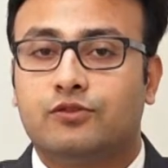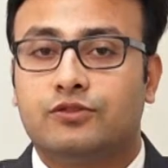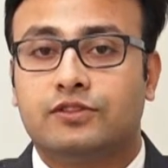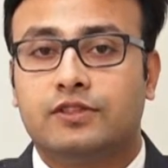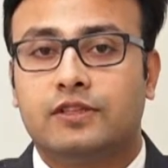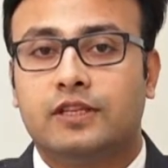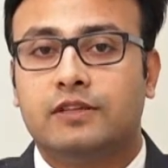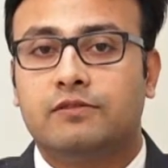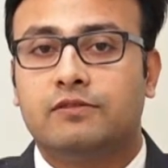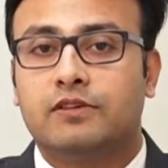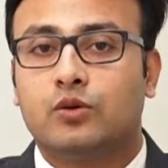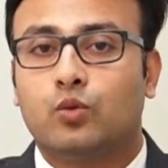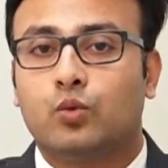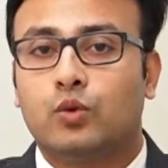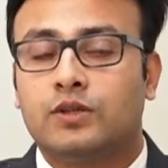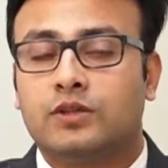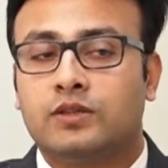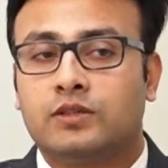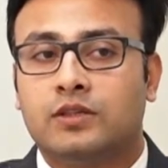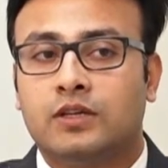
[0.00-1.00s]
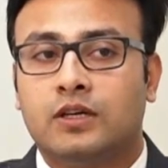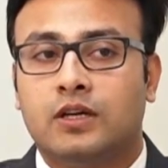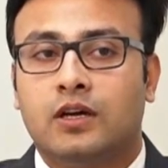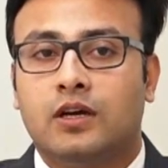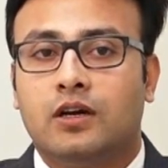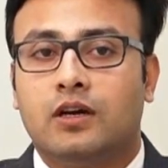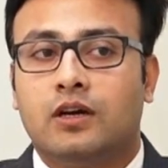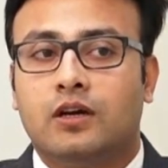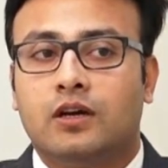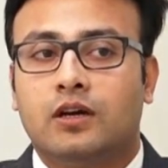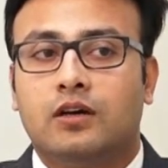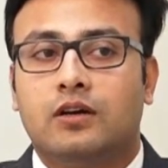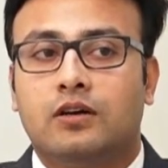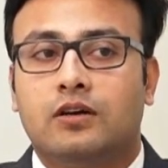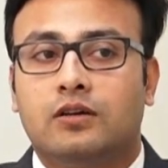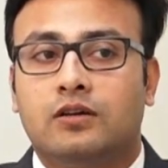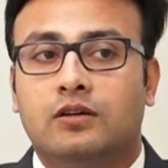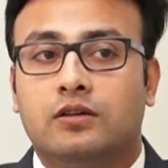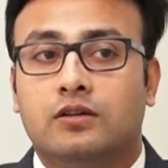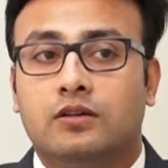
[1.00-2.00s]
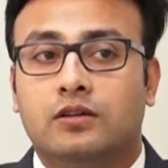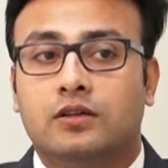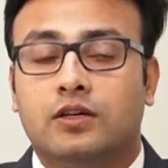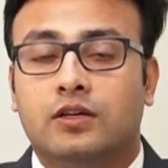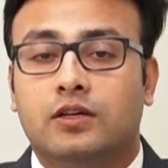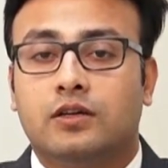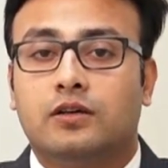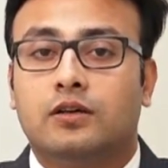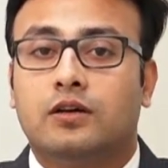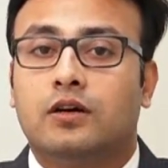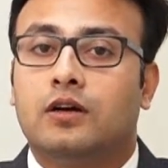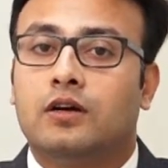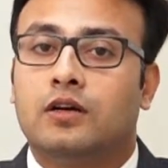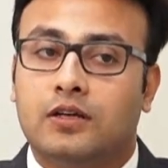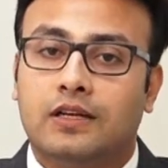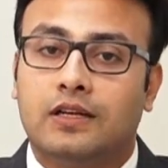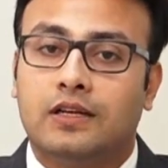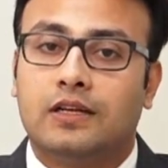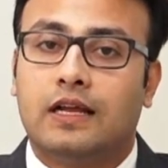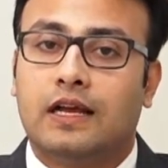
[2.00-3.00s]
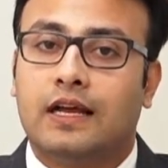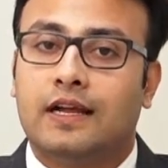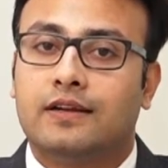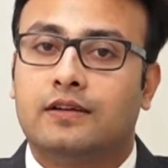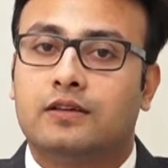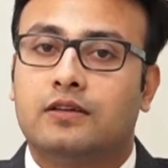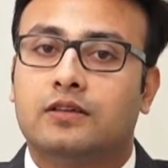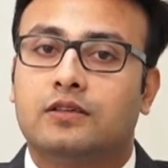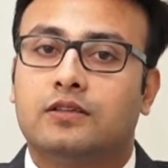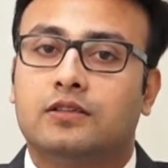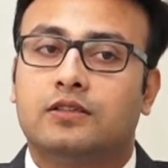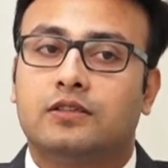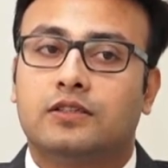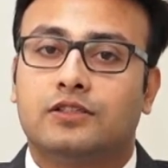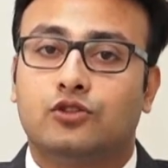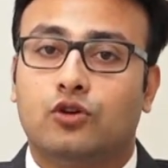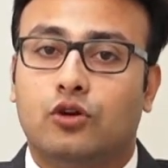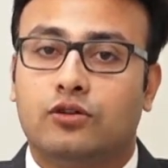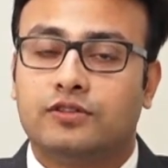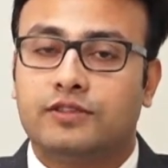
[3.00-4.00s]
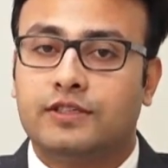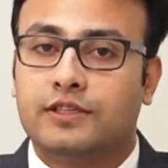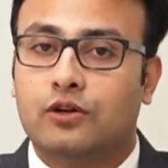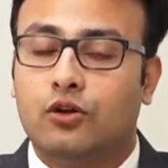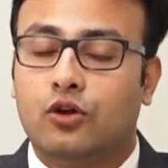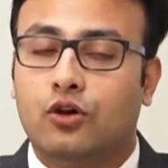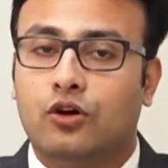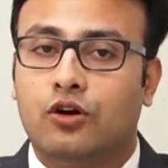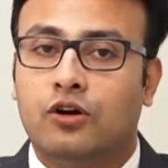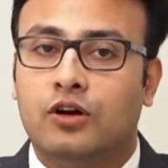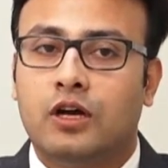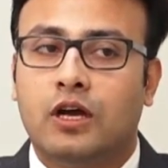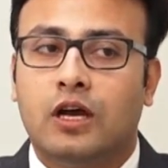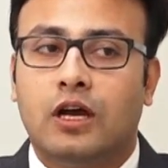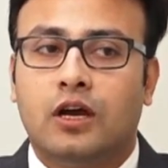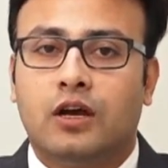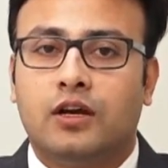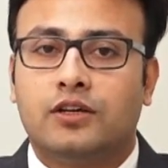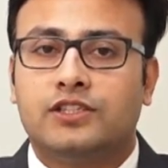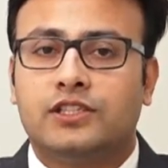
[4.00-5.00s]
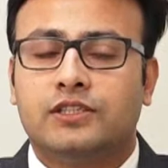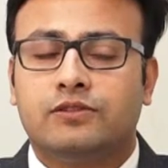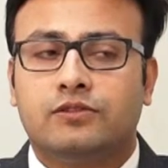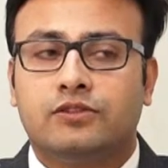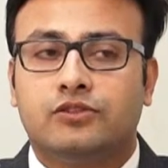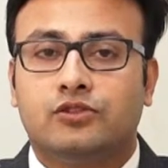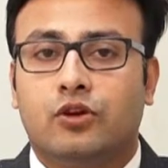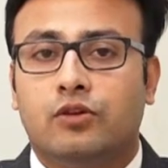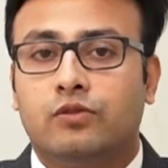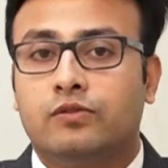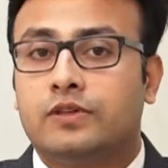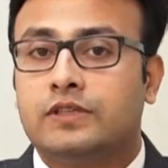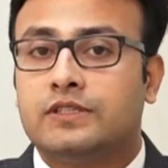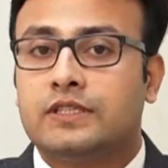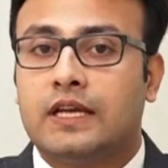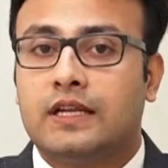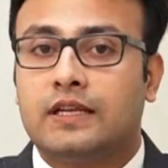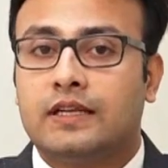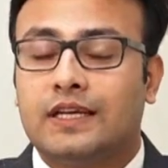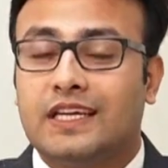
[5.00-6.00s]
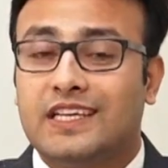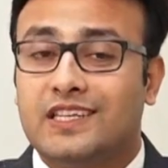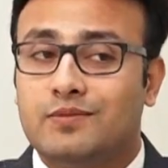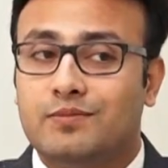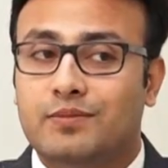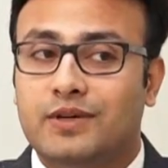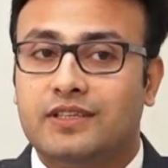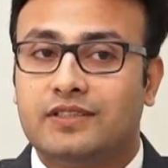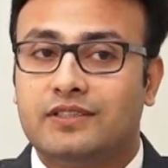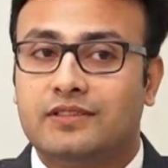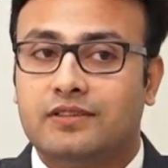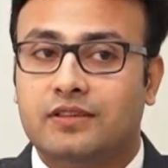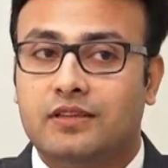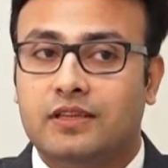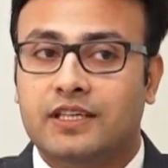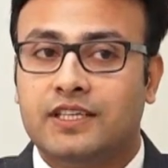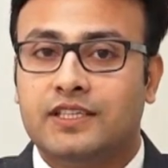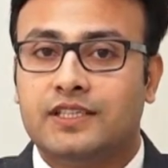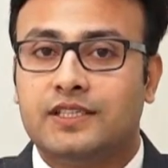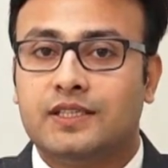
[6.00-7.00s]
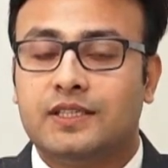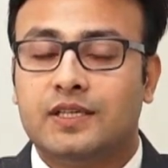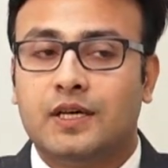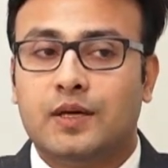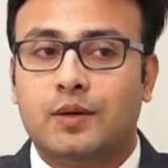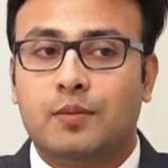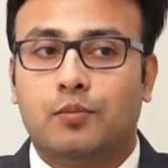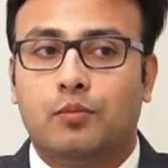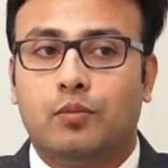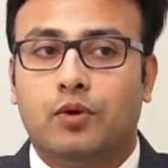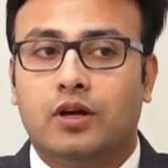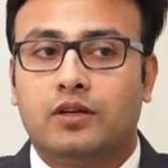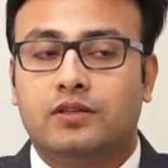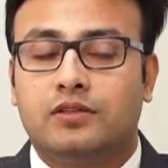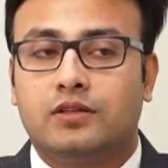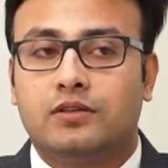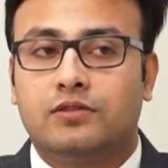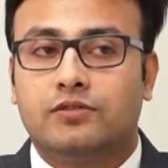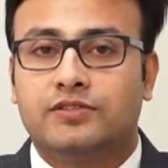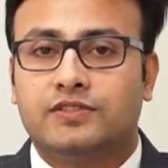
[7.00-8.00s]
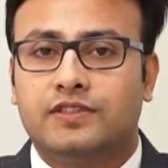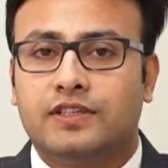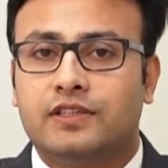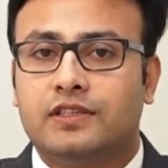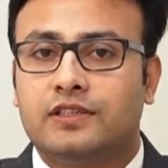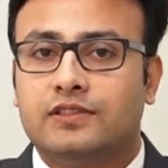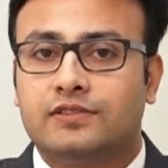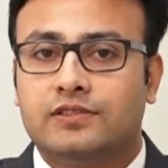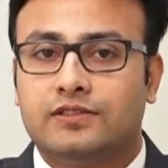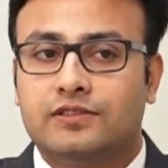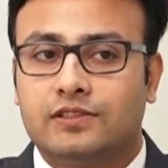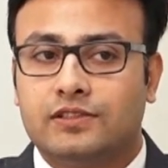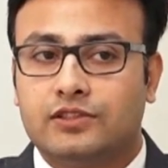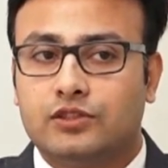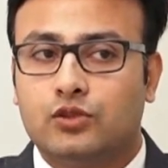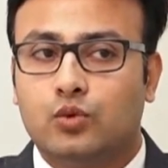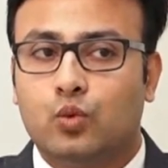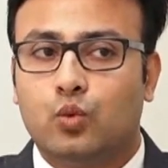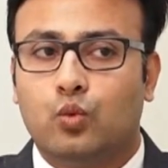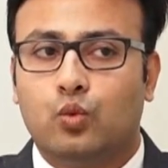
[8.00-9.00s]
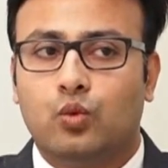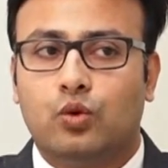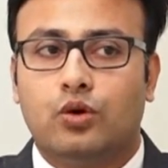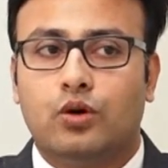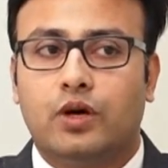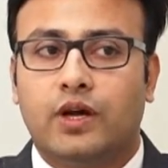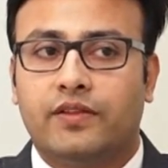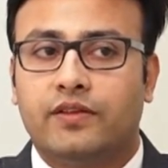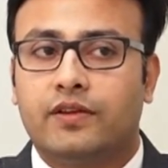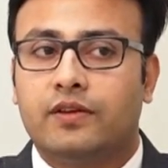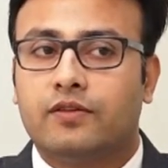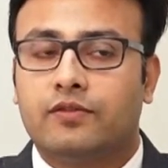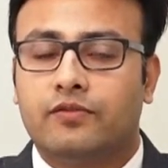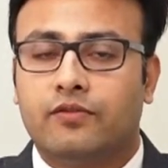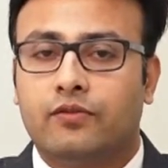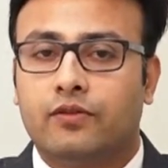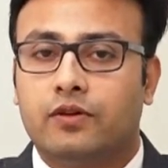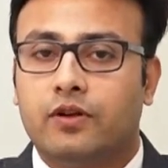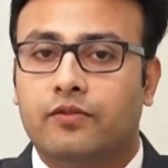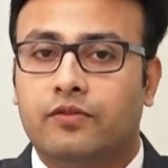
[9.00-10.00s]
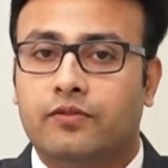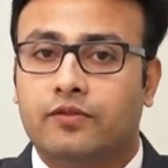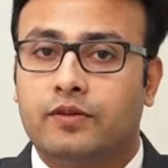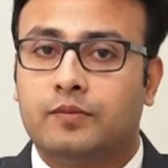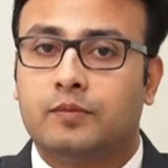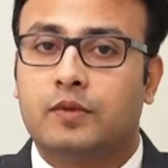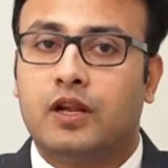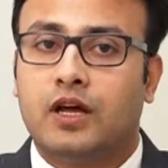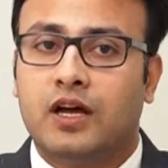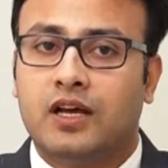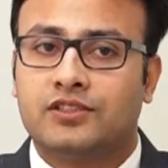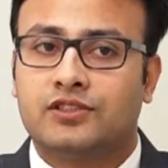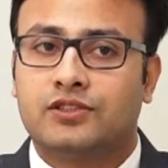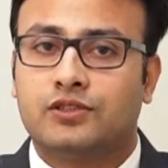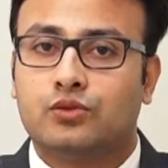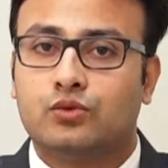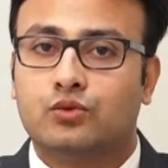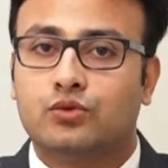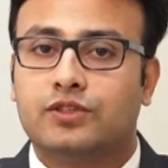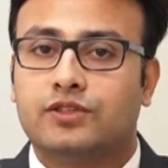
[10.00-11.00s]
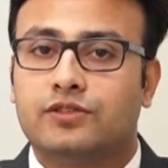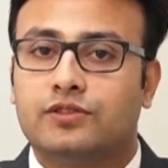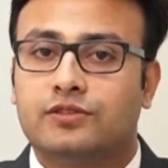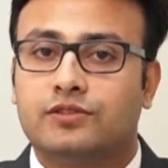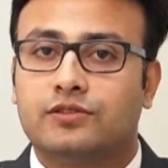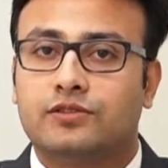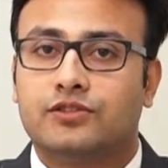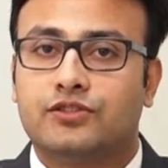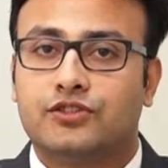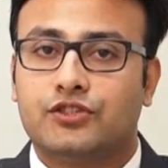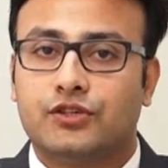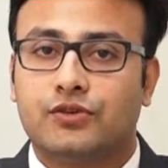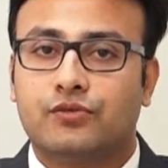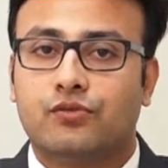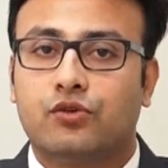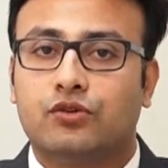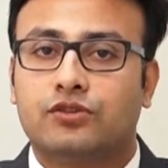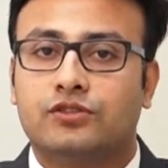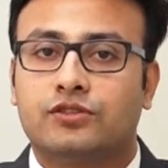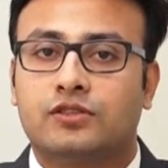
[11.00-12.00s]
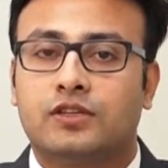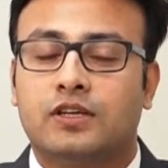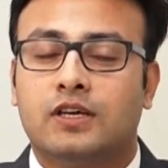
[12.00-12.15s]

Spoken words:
was living with uh, son and daughter-in-law. She was always an independent lady, but recently, since I think from last 2 years, she was